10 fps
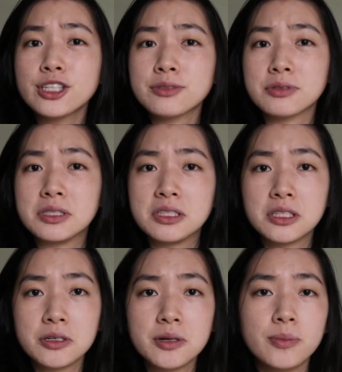for the
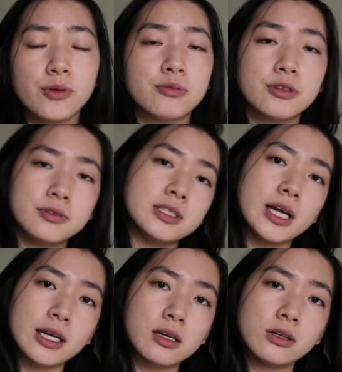serum or
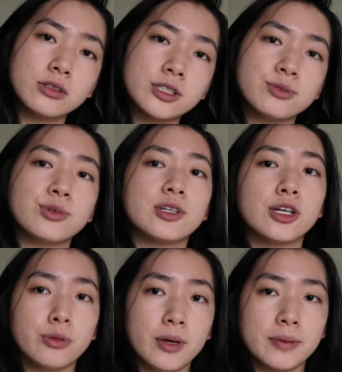$50 for the
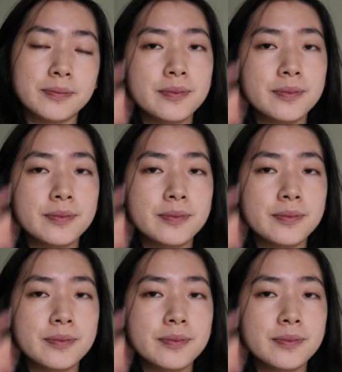cream.